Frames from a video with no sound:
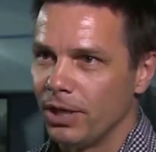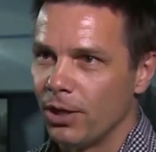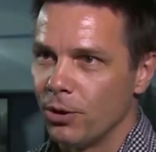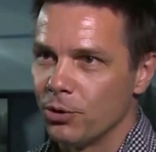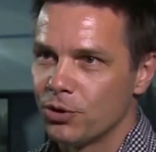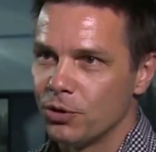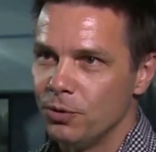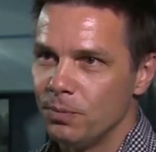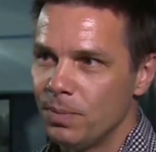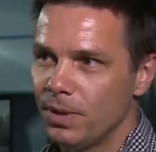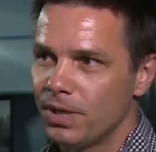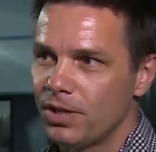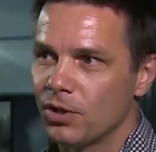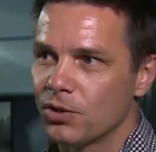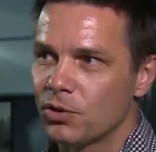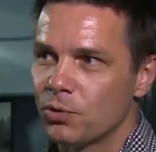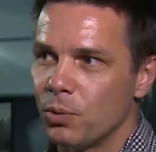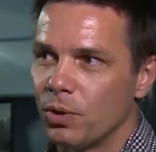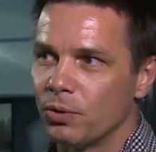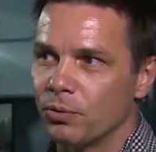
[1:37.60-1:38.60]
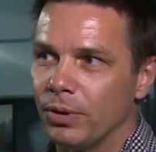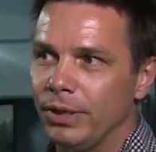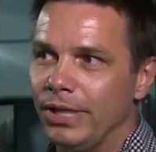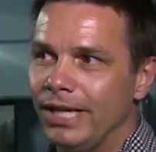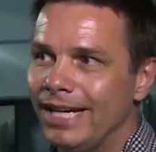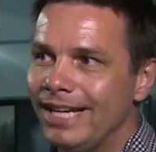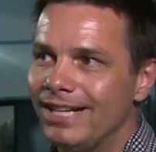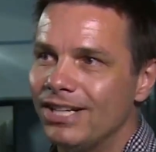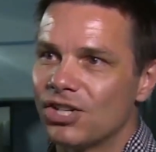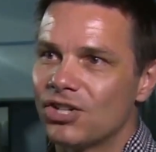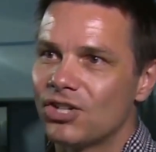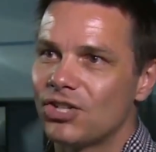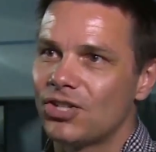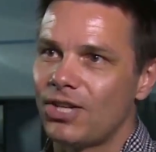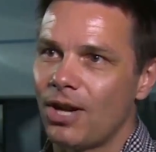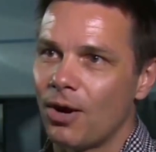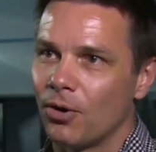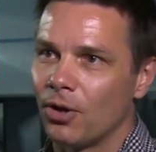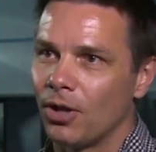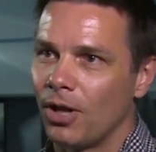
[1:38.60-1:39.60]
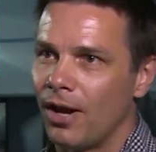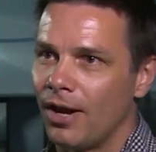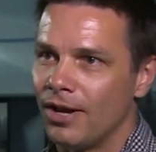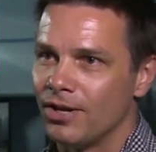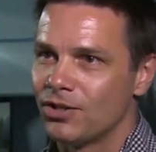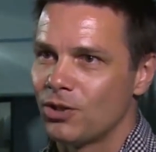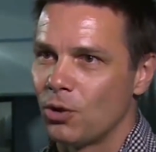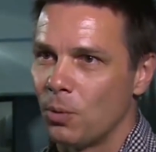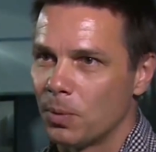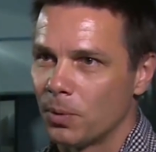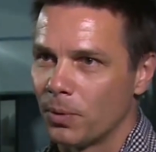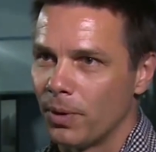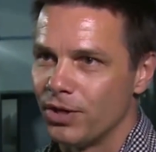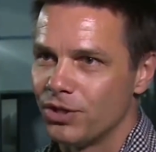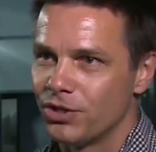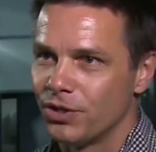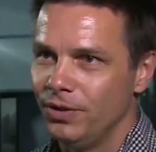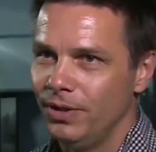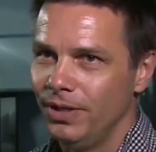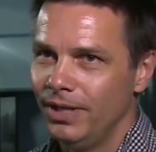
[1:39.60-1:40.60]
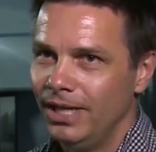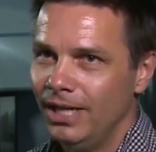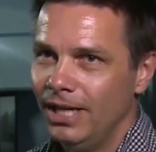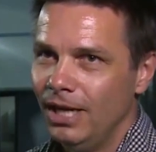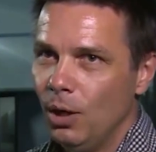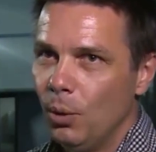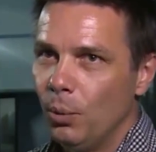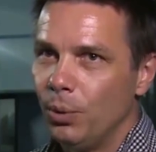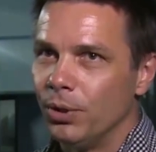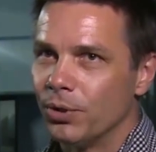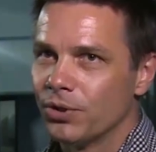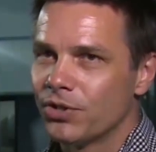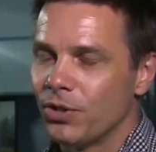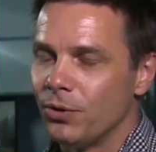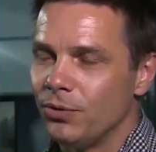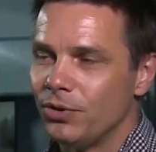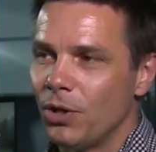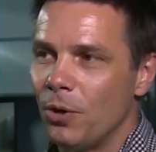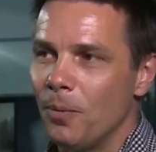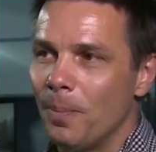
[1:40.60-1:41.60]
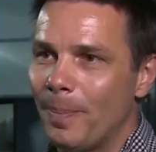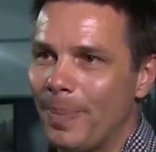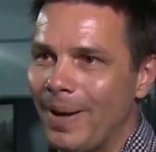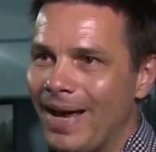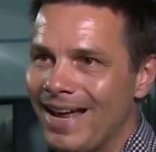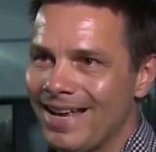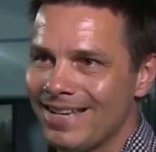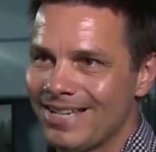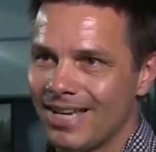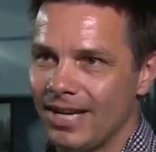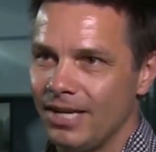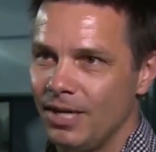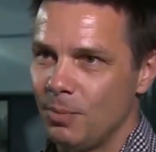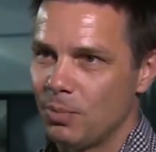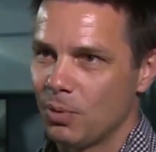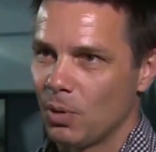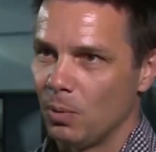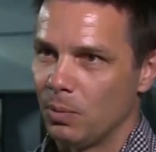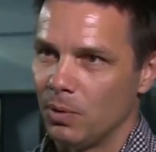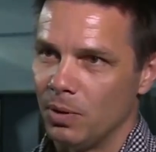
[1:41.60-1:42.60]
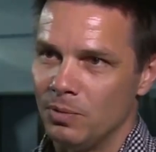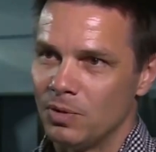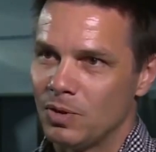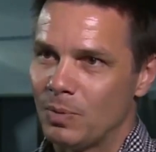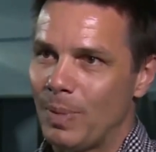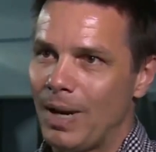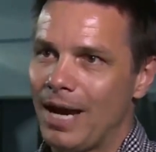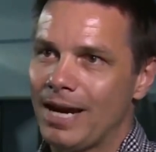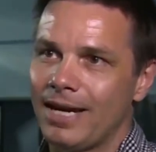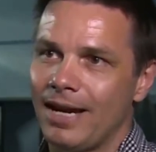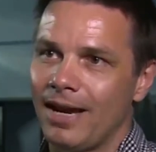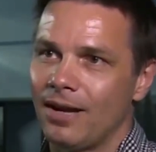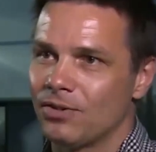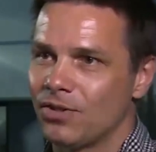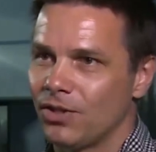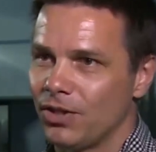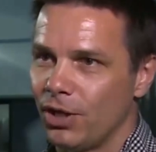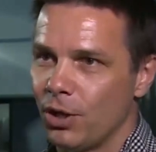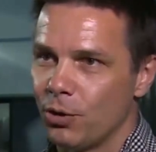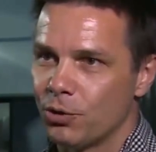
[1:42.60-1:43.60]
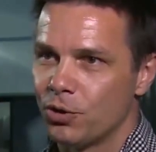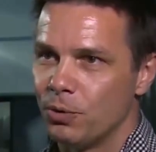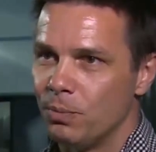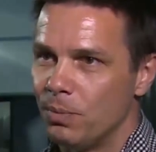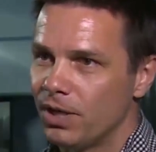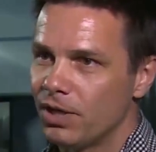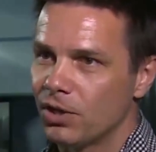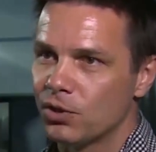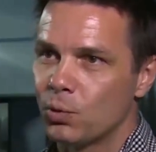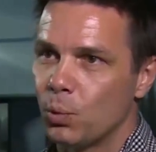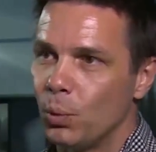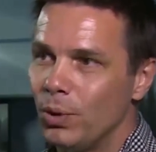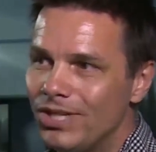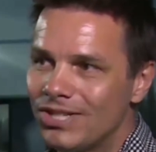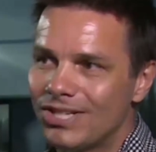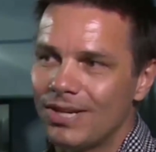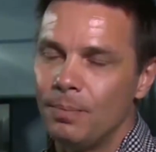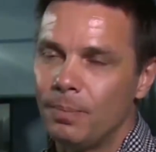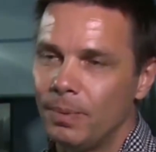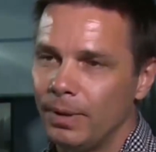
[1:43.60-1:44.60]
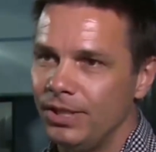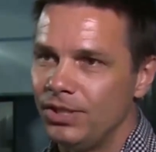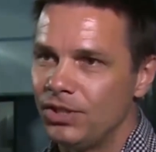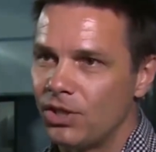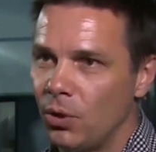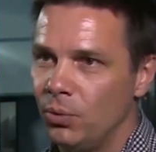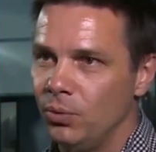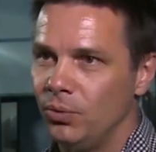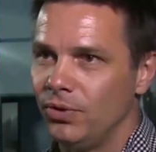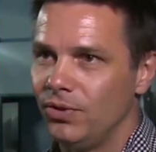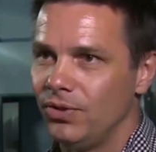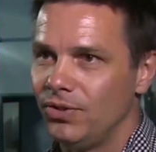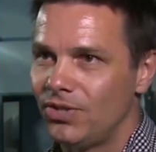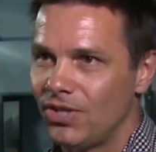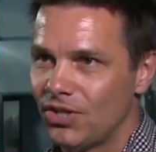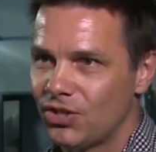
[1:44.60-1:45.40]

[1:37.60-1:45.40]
from the ocean because we're running in a sterilized operation. We also don't pass any problems back out to the ocean because we simply don't